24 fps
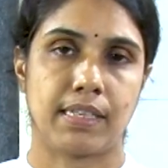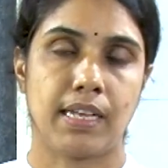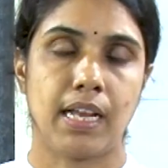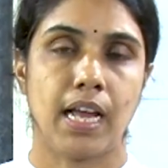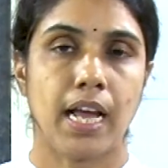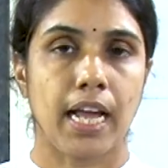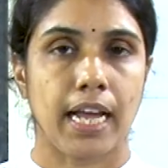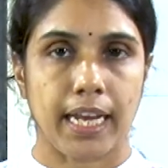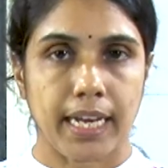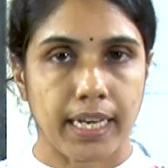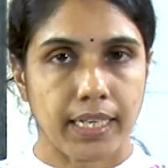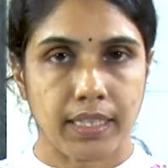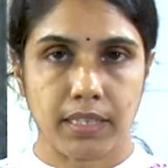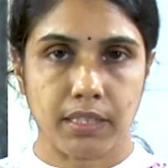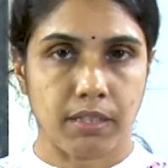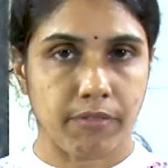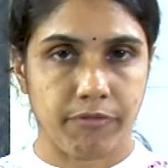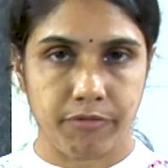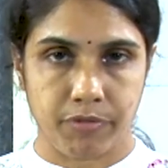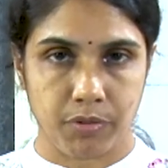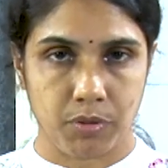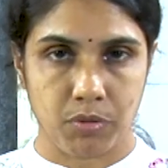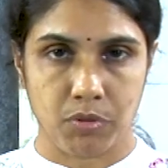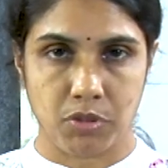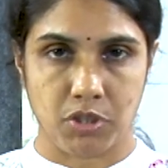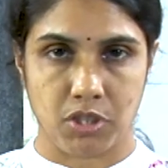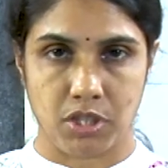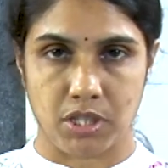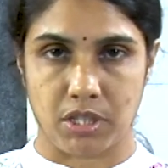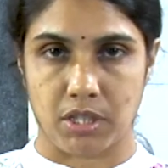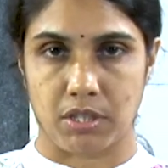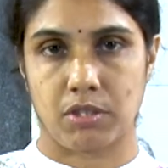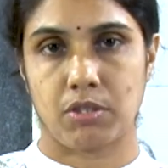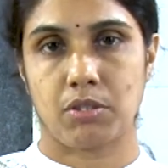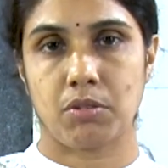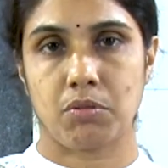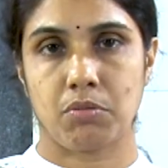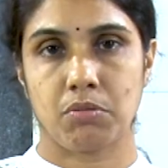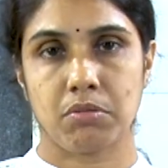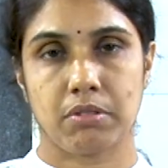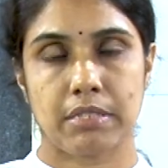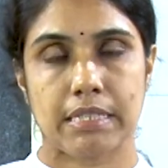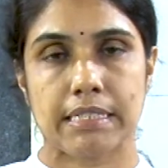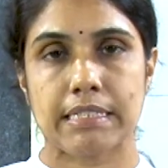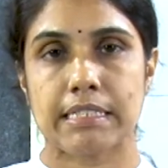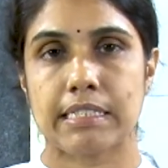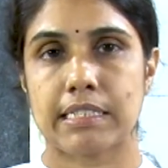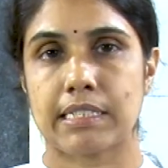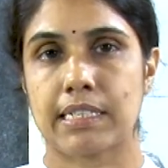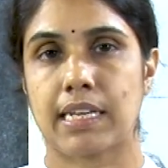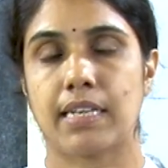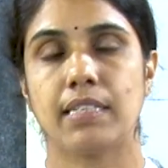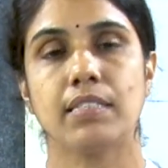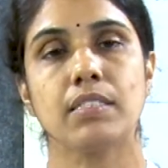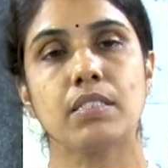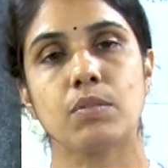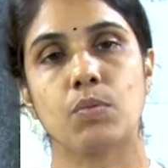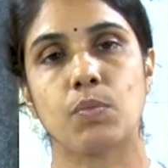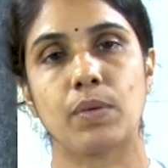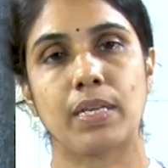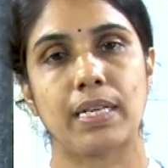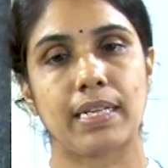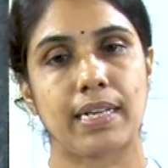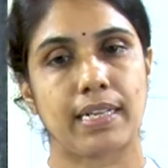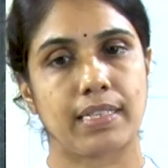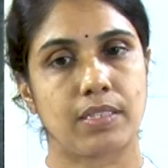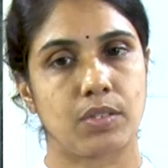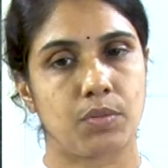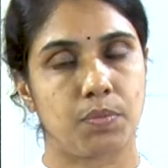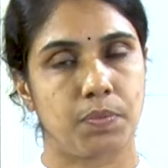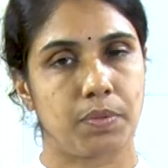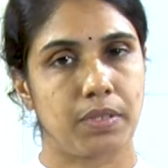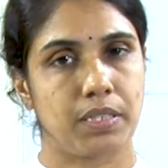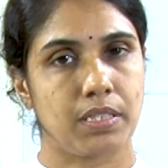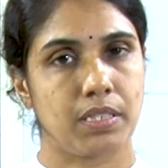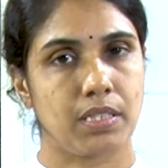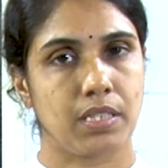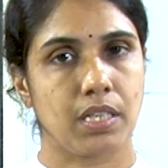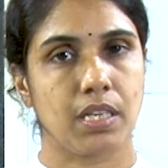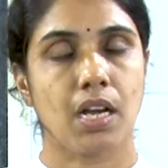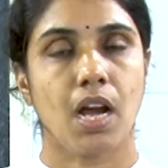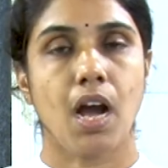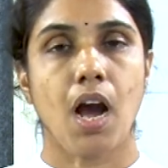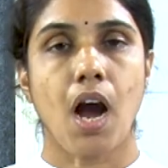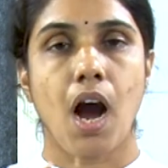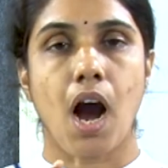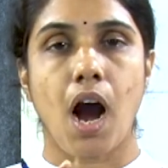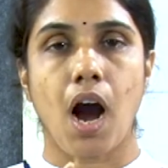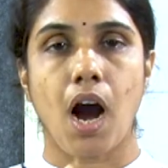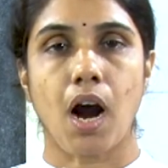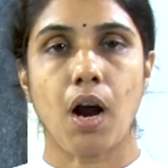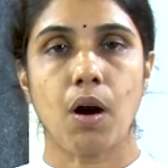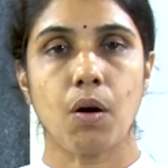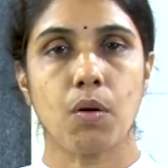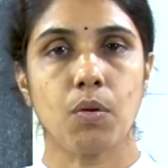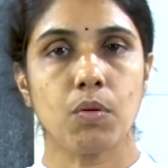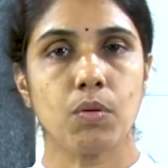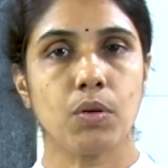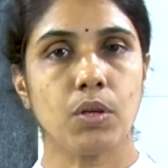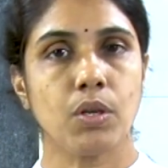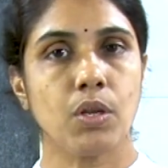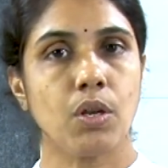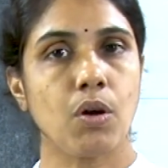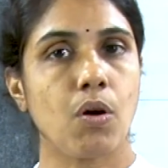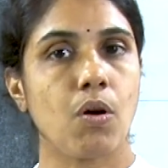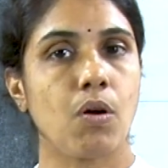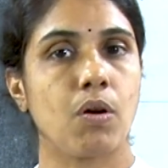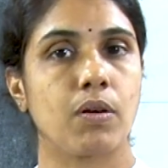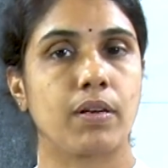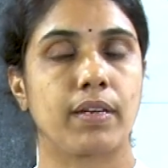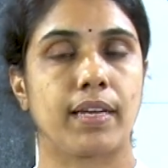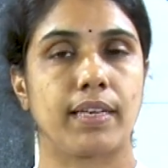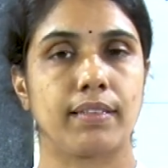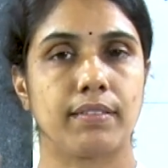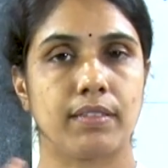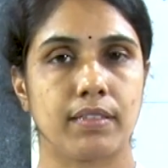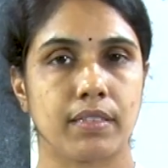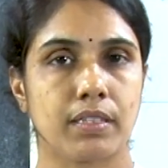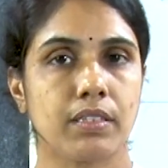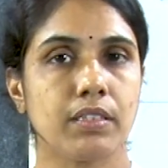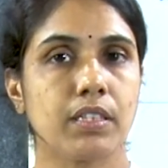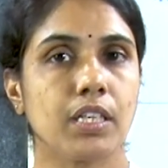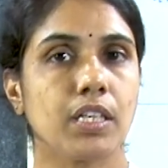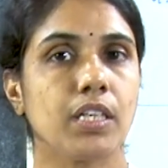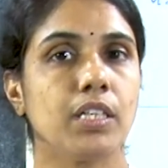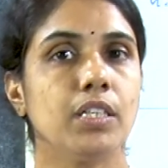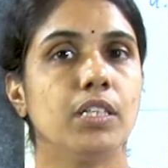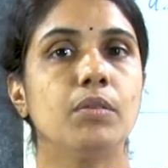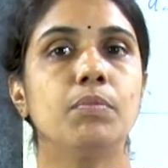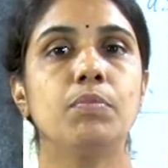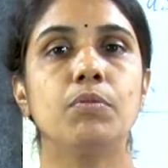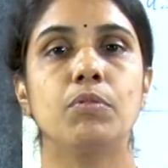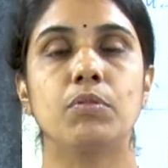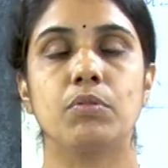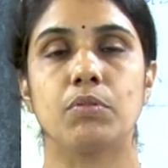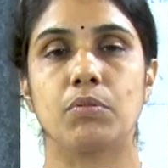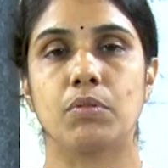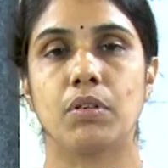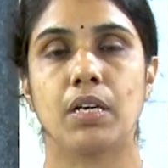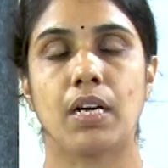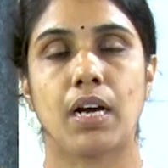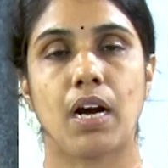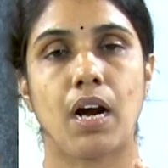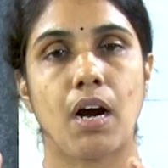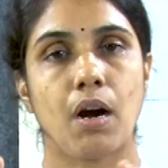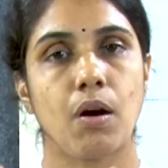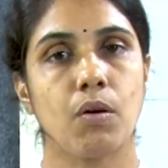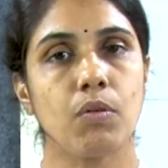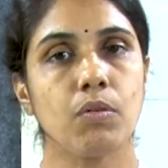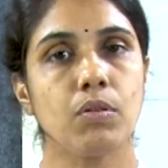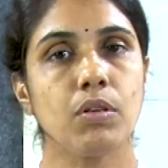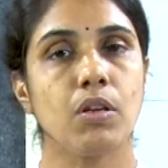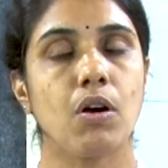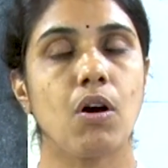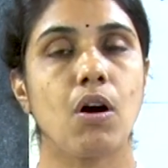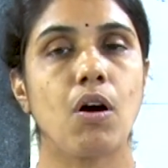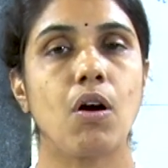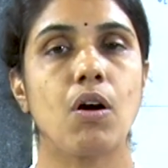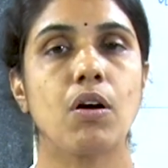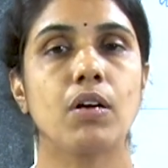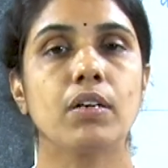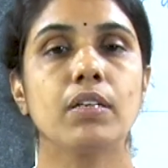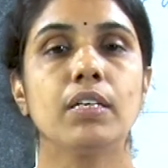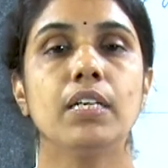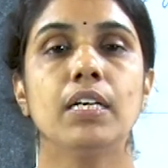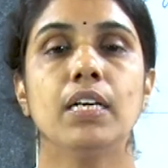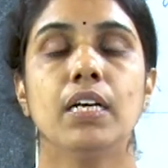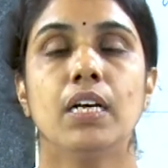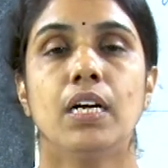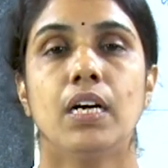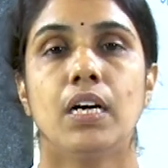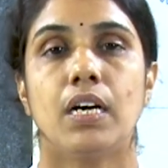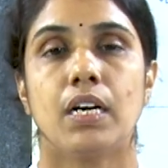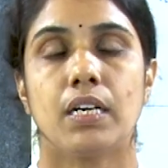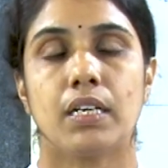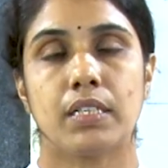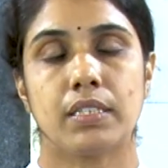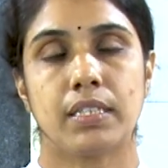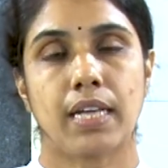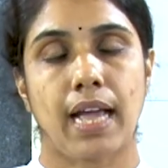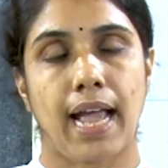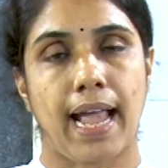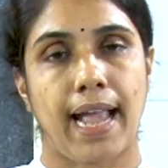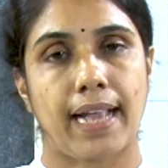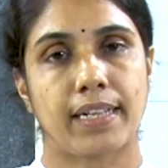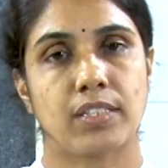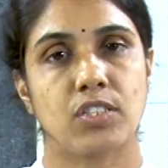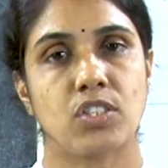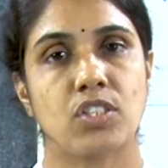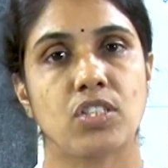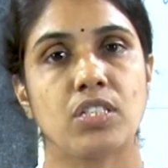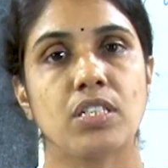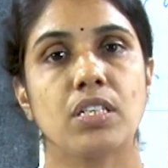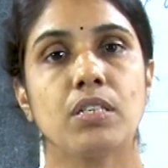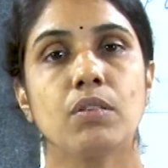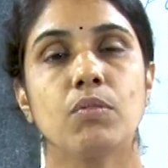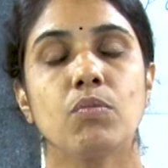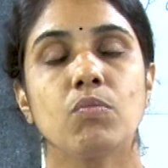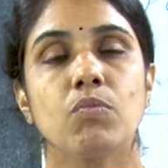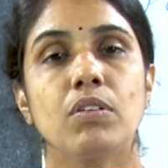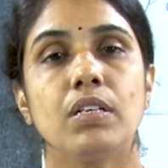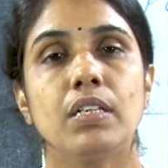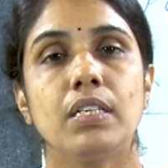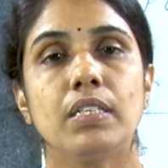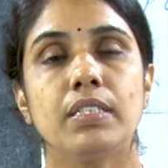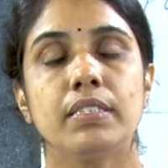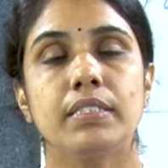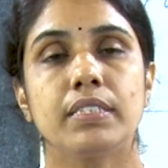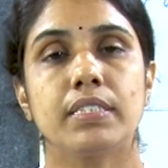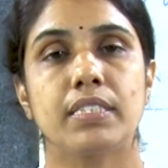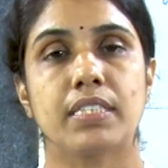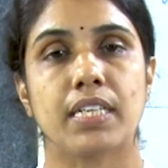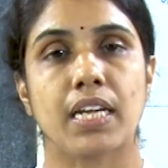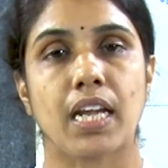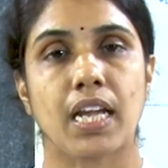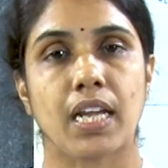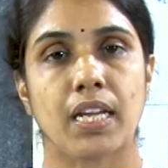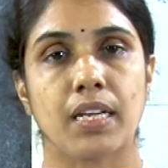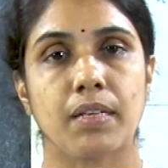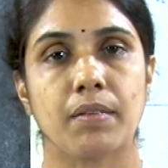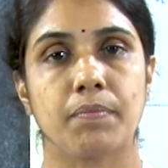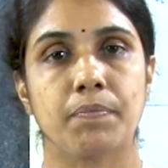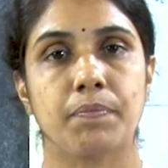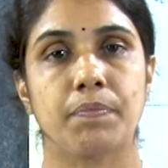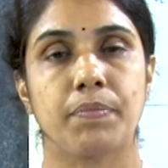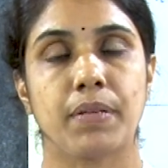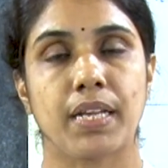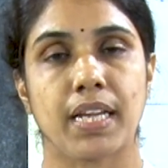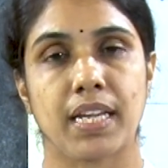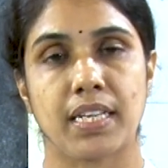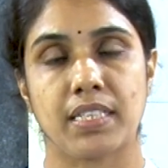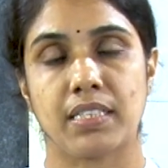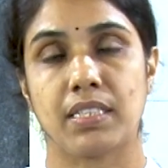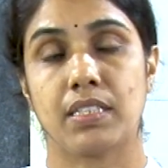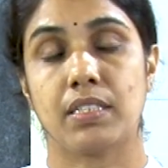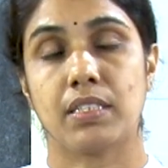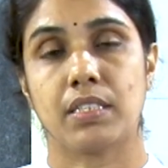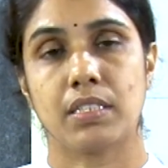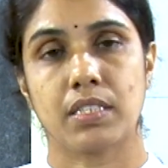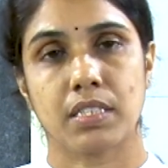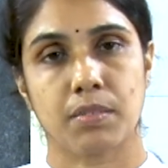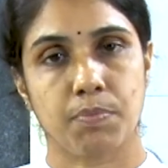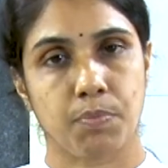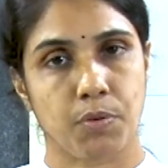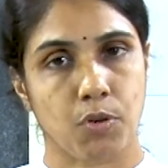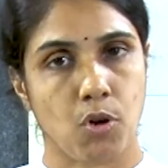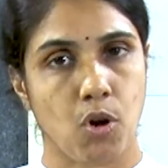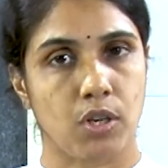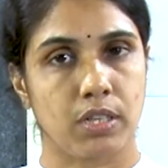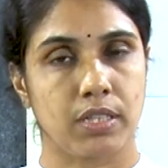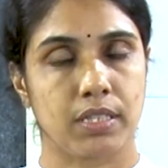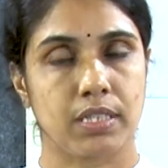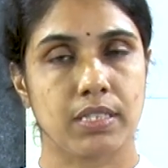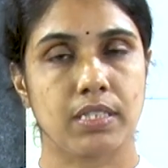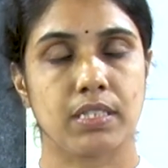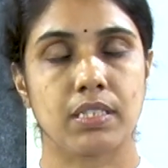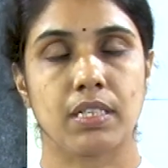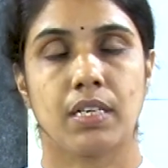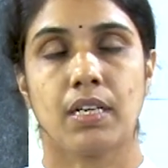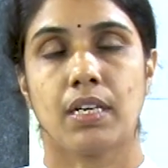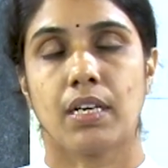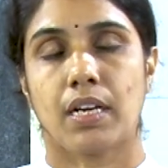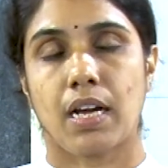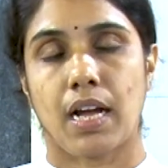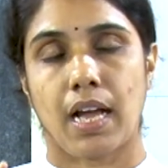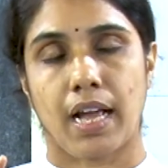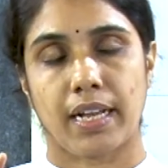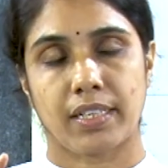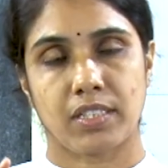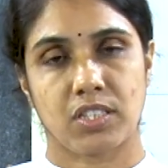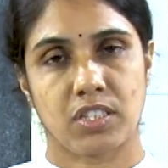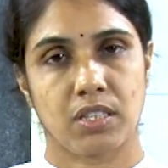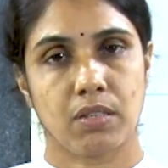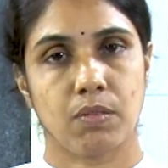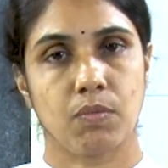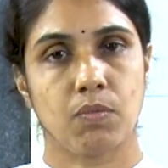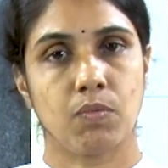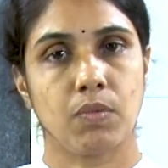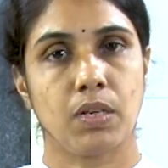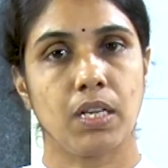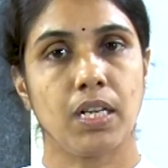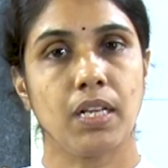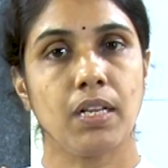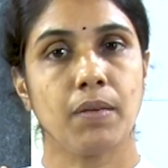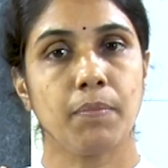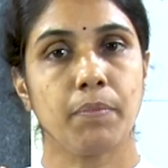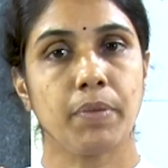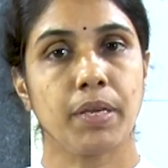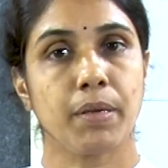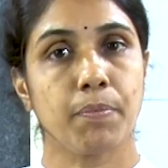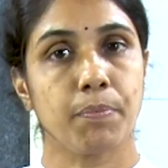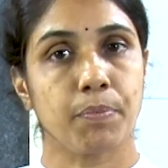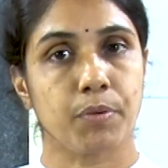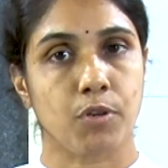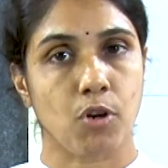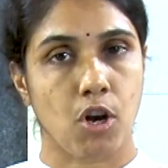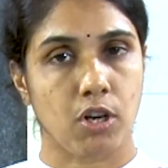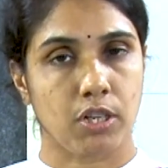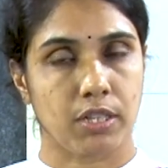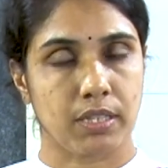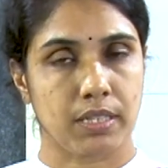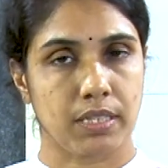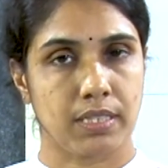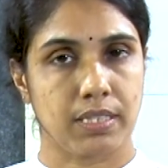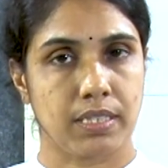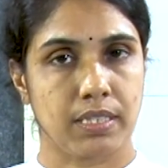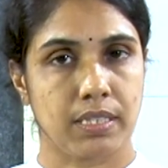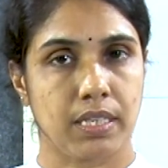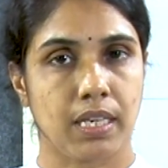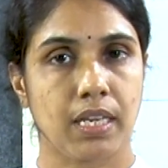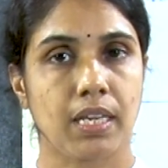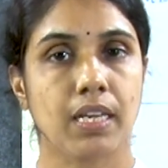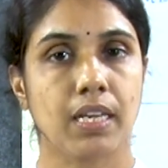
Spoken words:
in the future. Through this tense we are expressing how long, etra neendu ponu, how long the action will take place. It is progress. Action will be progressing